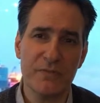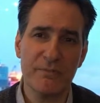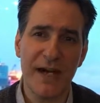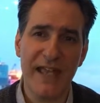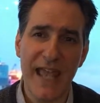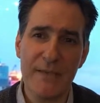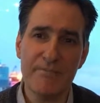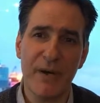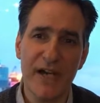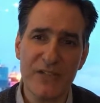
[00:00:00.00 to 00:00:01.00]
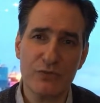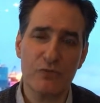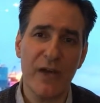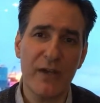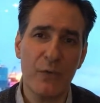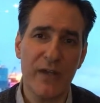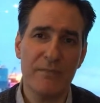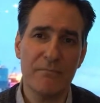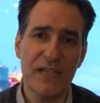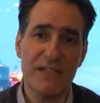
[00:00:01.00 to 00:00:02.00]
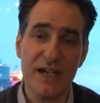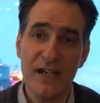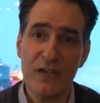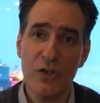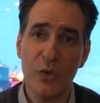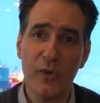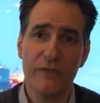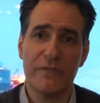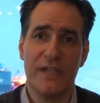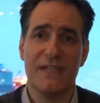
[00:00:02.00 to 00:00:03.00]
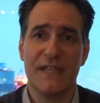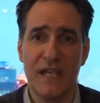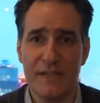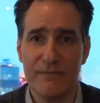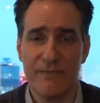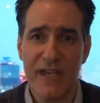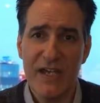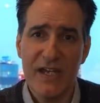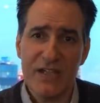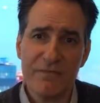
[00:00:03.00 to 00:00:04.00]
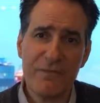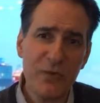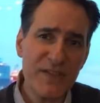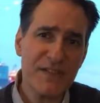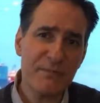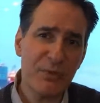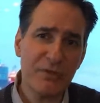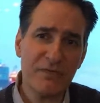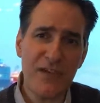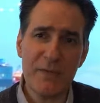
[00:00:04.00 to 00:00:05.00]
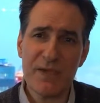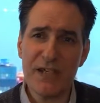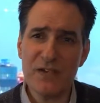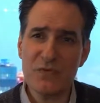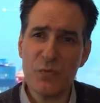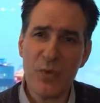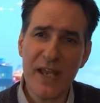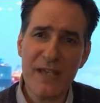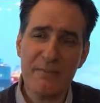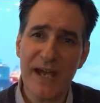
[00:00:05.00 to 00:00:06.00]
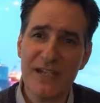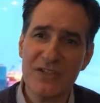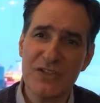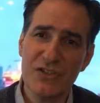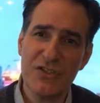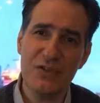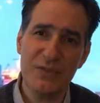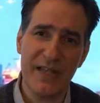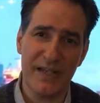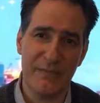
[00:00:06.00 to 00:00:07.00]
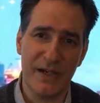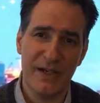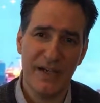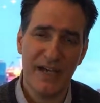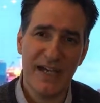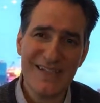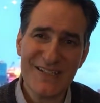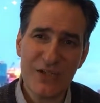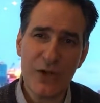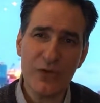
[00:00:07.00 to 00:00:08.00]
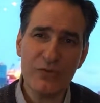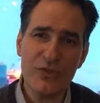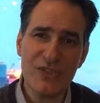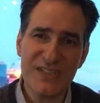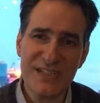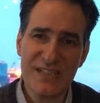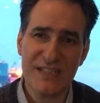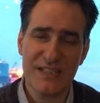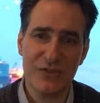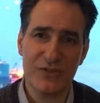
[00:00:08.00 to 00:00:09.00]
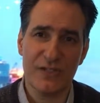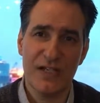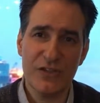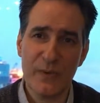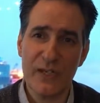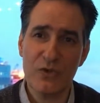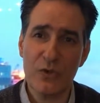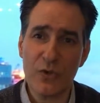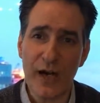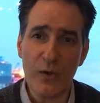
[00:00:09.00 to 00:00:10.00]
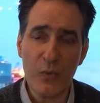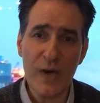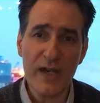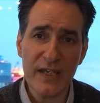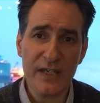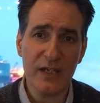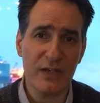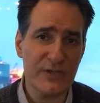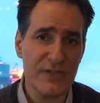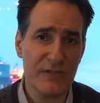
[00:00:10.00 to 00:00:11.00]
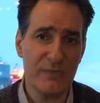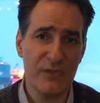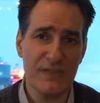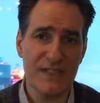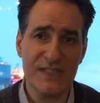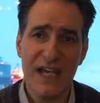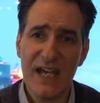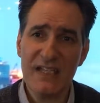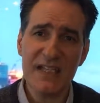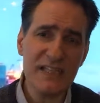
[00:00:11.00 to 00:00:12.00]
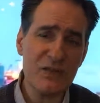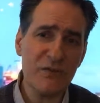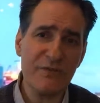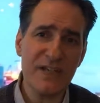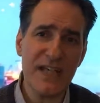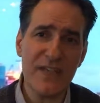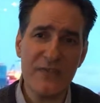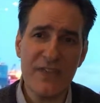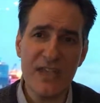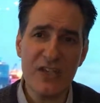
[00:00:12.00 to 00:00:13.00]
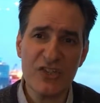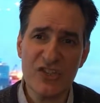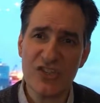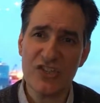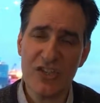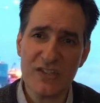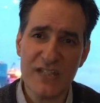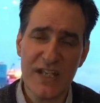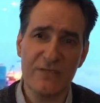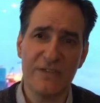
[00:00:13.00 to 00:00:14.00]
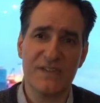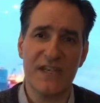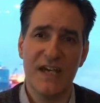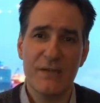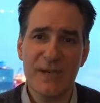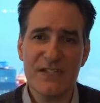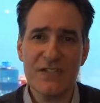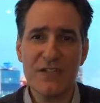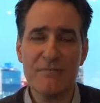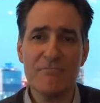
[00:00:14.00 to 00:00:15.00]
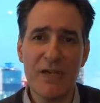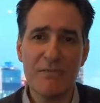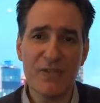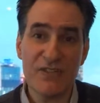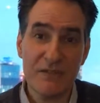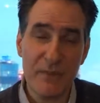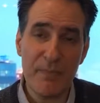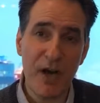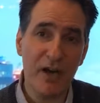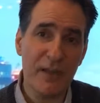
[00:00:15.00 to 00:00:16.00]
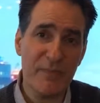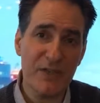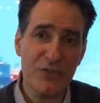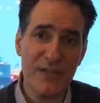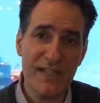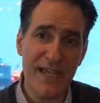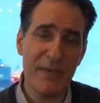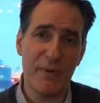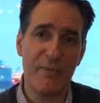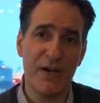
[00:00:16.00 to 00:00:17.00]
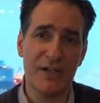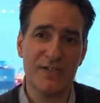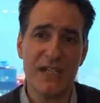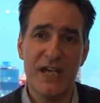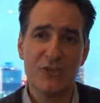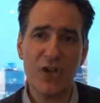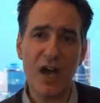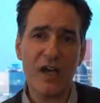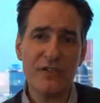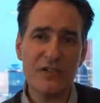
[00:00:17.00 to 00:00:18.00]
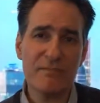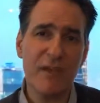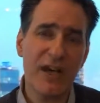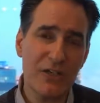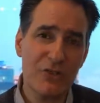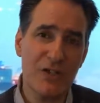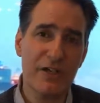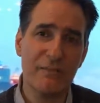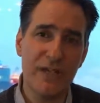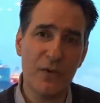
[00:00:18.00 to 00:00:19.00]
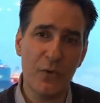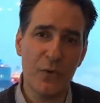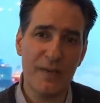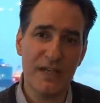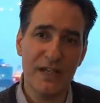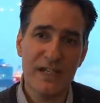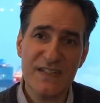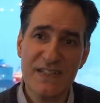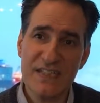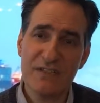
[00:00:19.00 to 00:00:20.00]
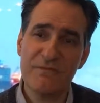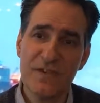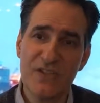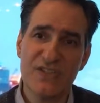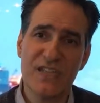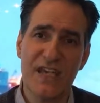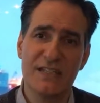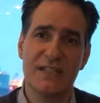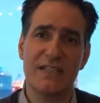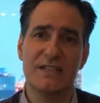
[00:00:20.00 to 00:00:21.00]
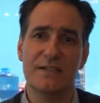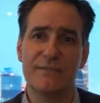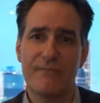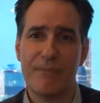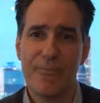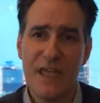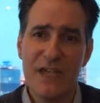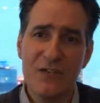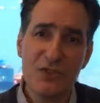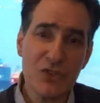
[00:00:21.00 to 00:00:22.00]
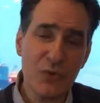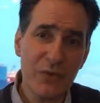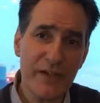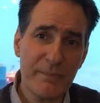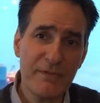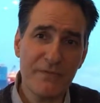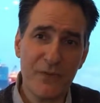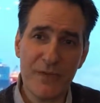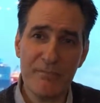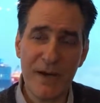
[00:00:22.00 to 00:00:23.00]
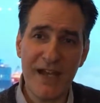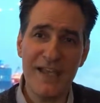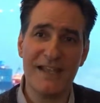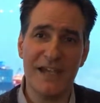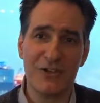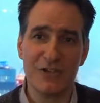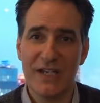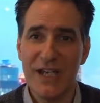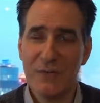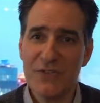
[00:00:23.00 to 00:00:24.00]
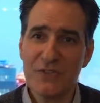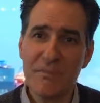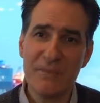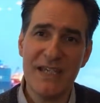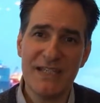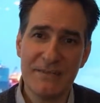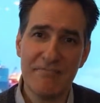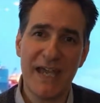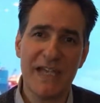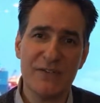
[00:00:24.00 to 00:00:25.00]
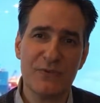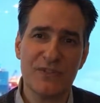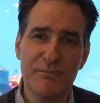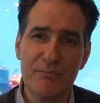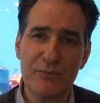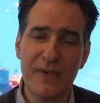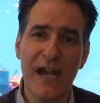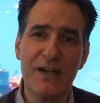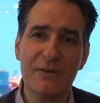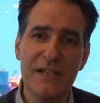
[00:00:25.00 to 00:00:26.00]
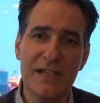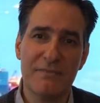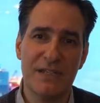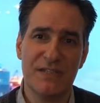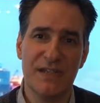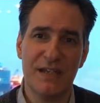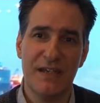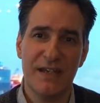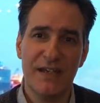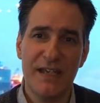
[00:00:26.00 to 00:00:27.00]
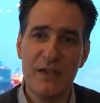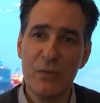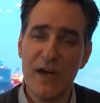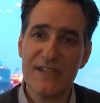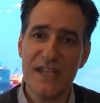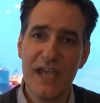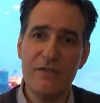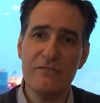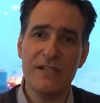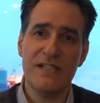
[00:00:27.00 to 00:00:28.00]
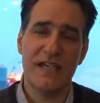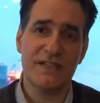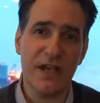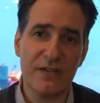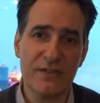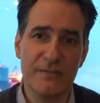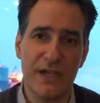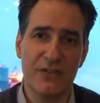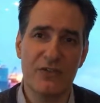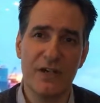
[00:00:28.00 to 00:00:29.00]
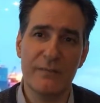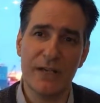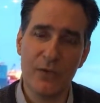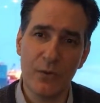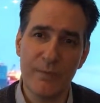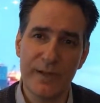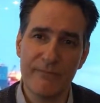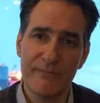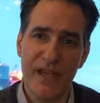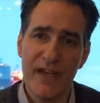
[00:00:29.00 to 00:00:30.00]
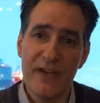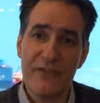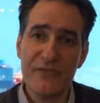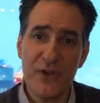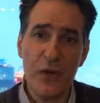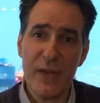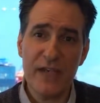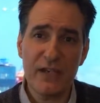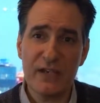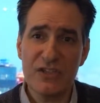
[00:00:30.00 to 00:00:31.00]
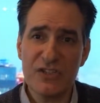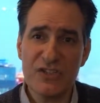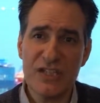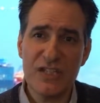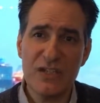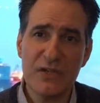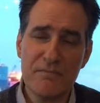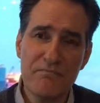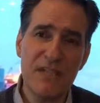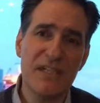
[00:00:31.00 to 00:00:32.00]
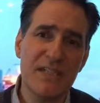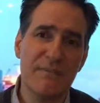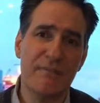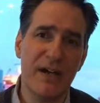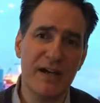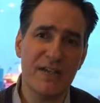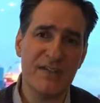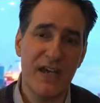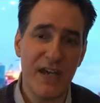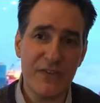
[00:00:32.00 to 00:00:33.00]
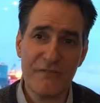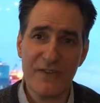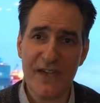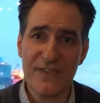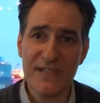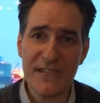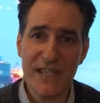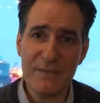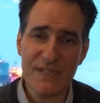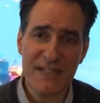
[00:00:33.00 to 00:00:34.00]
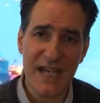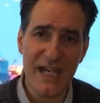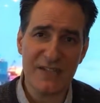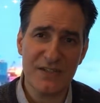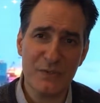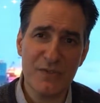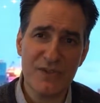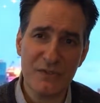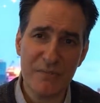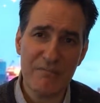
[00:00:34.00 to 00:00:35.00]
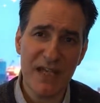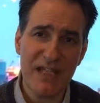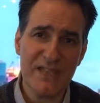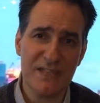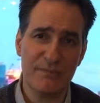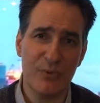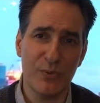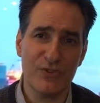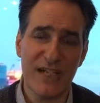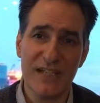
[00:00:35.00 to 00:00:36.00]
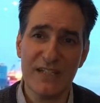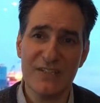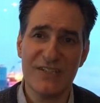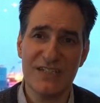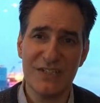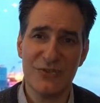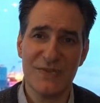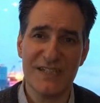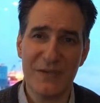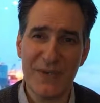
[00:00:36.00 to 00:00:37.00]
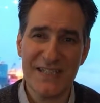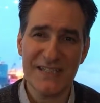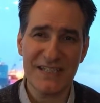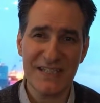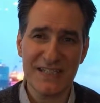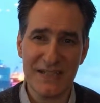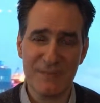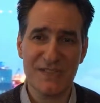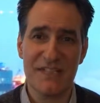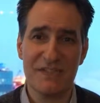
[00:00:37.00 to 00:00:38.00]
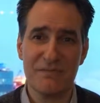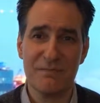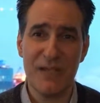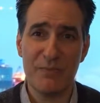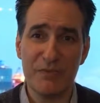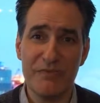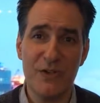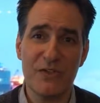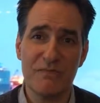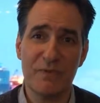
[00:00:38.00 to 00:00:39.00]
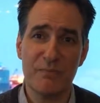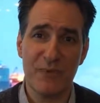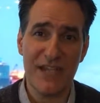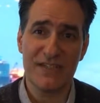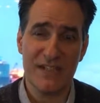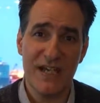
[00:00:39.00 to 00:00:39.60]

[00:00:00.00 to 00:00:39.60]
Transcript: by a biased right-wing media calling for his head. The fall in support for Labour goes way back to New Labour and its conscious decision to ignore our working class communities. And let's not forget the concerted efforts by certain members of the Parliamentary Labour Party to undermine Jeremy Corbyn since his first day as leader. Just shortly before the by-election, we saw Peter Mandelson proudly admitting he works every day to undermine Jeremy Corbyn. Throw in a continued media bias and the fact that Labour's candidate was a Remain supporter in a constituency where 60% of people voted for Brexit.